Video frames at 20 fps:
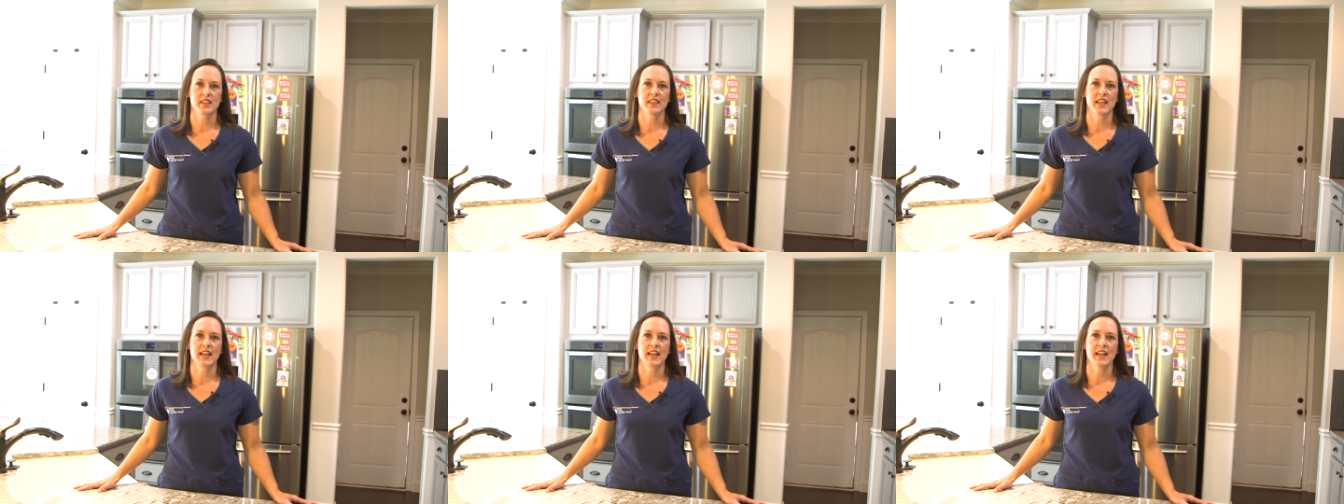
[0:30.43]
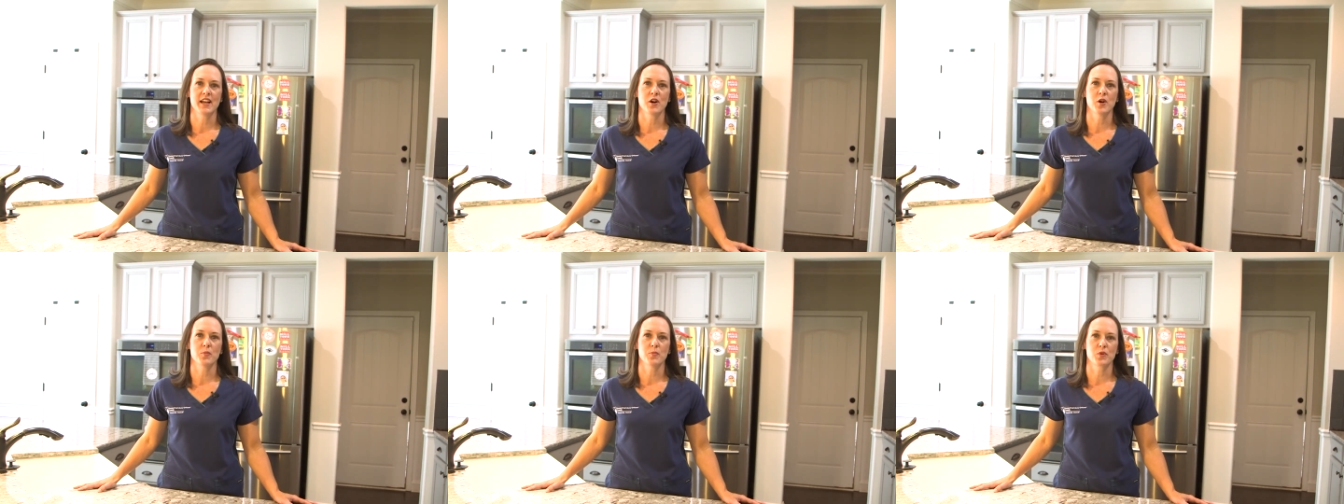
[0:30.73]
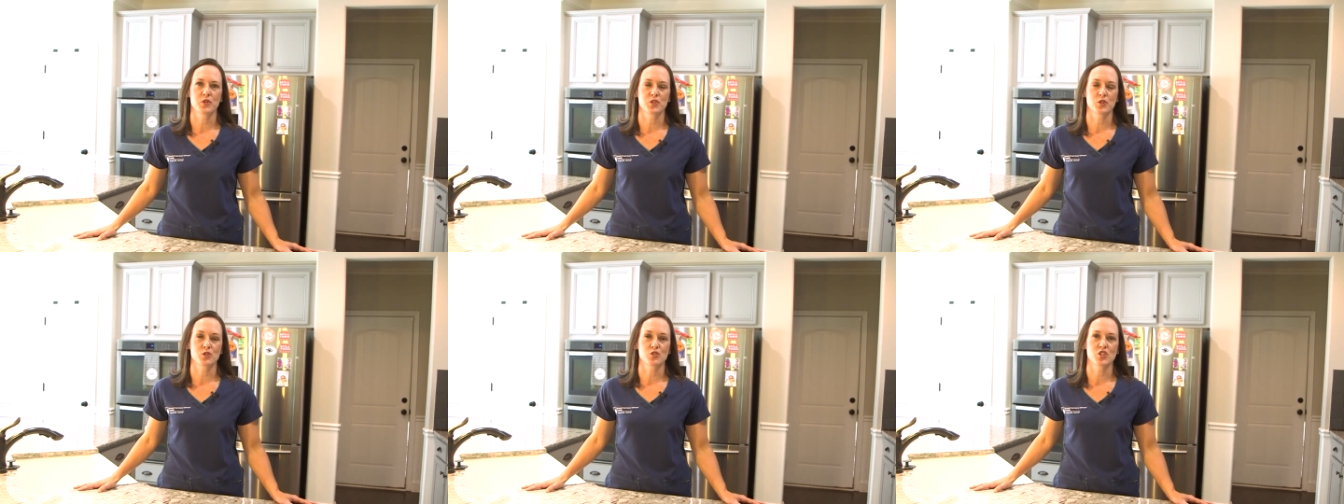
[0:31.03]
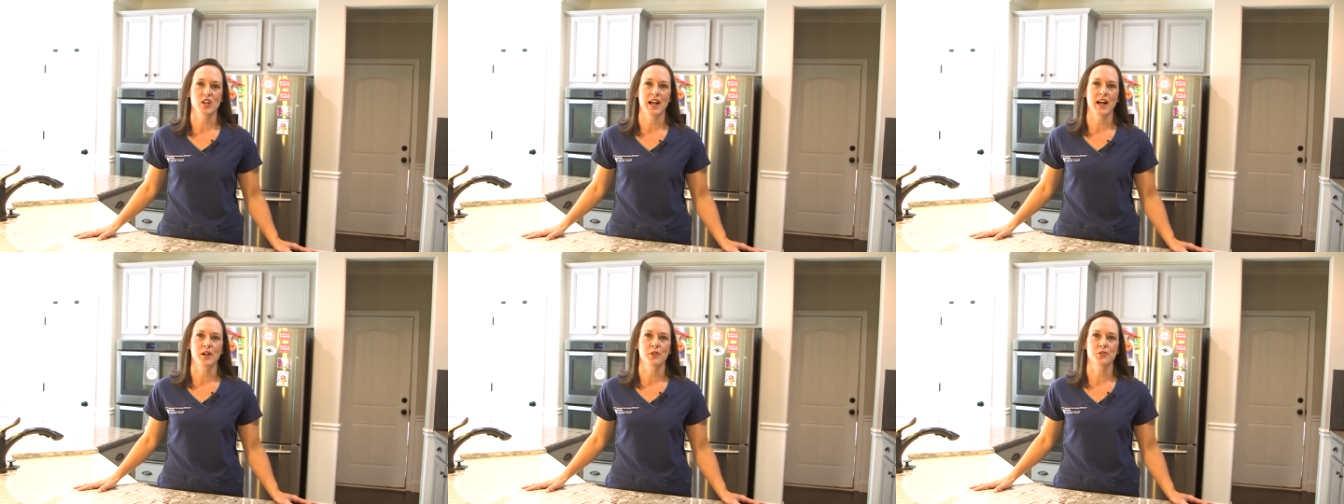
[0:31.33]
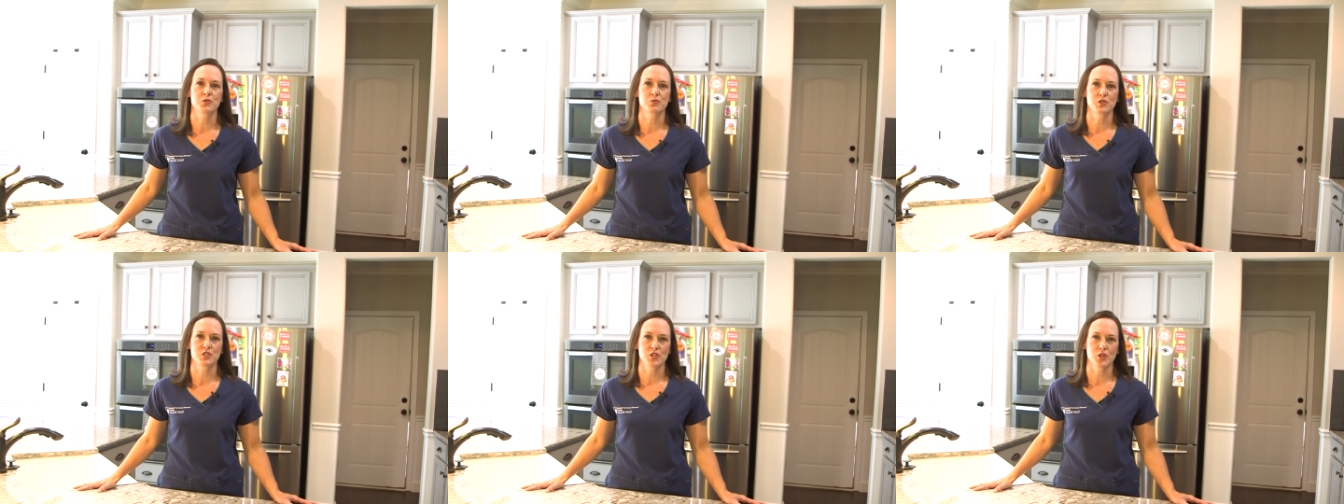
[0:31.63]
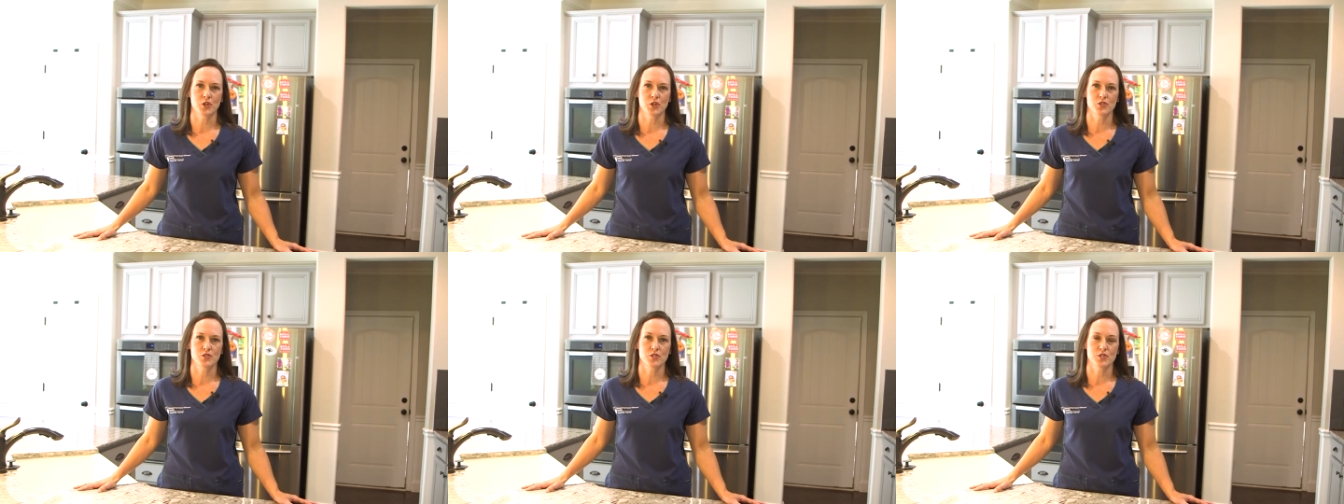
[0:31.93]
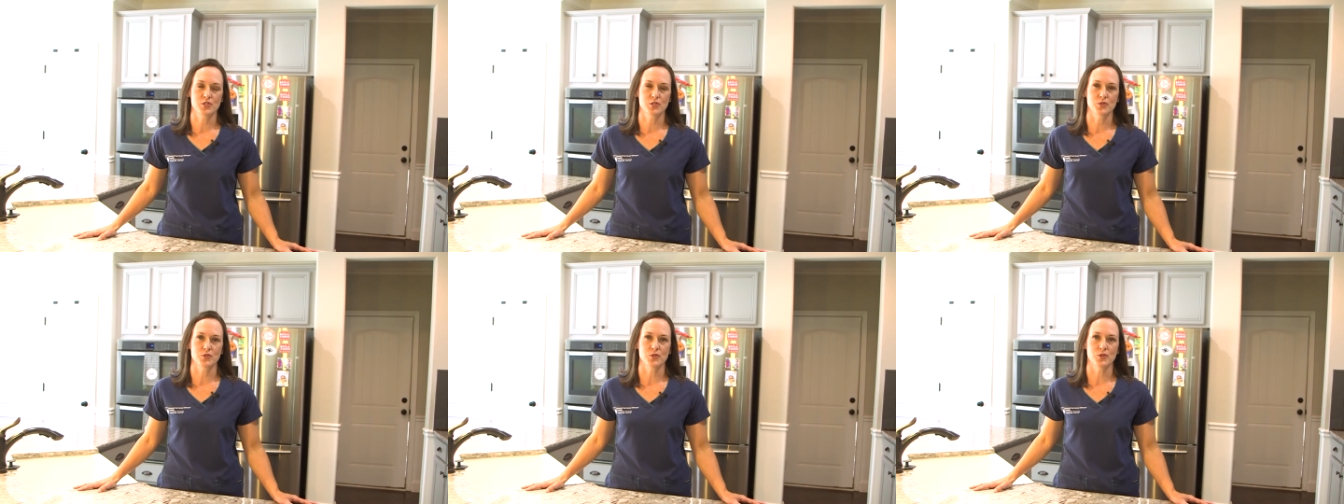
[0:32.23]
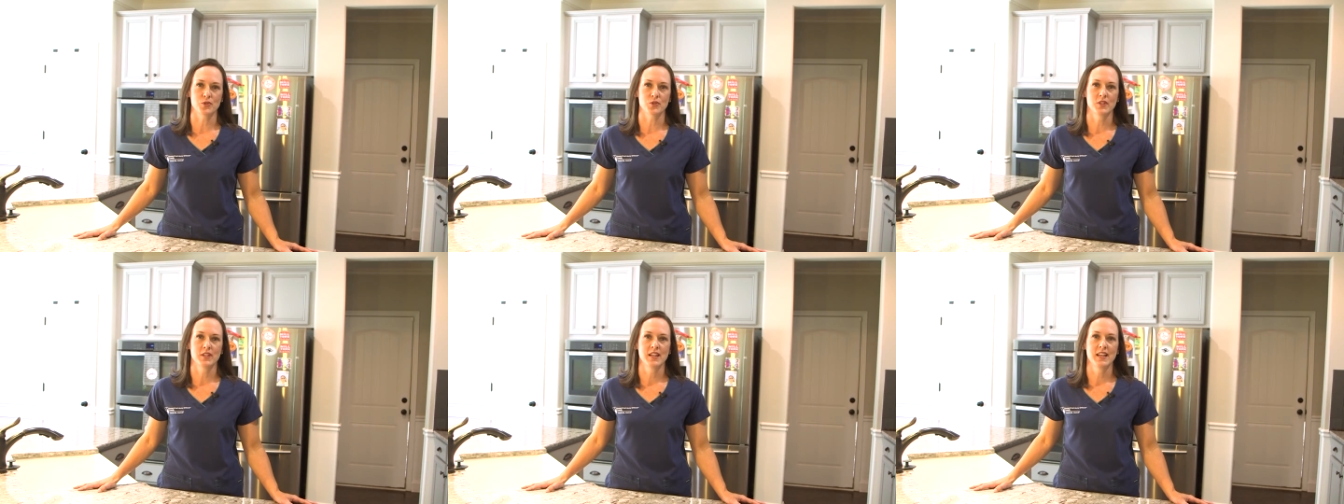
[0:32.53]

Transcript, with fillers: that help with your child's return to school.